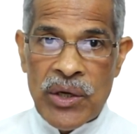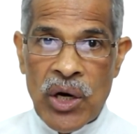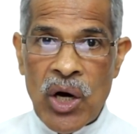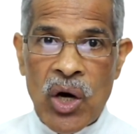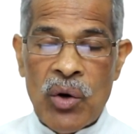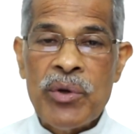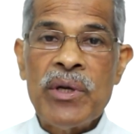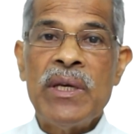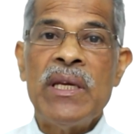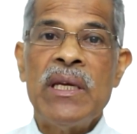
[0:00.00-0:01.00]
Now
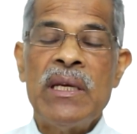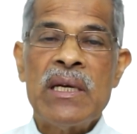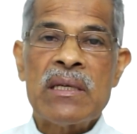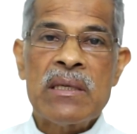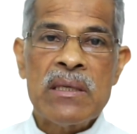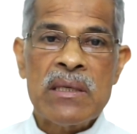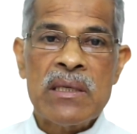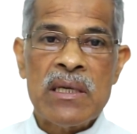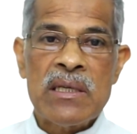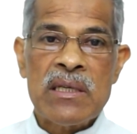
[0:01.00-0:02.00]
you need the
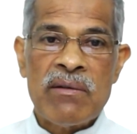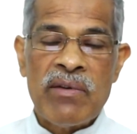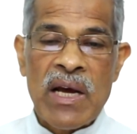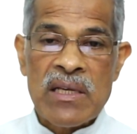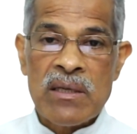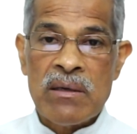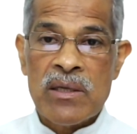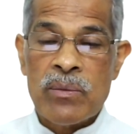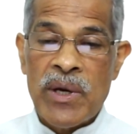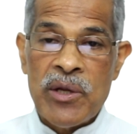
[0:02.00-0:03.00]
assistance of
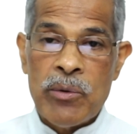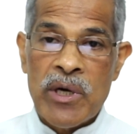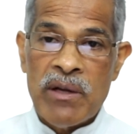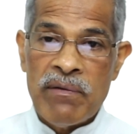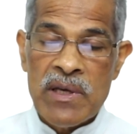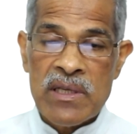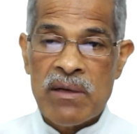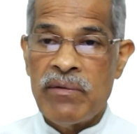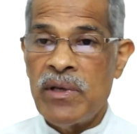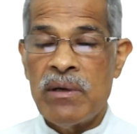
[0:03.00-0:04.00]
Lazarus when you on the face
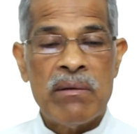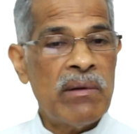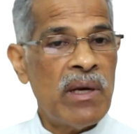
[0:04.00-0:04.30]
of the earth.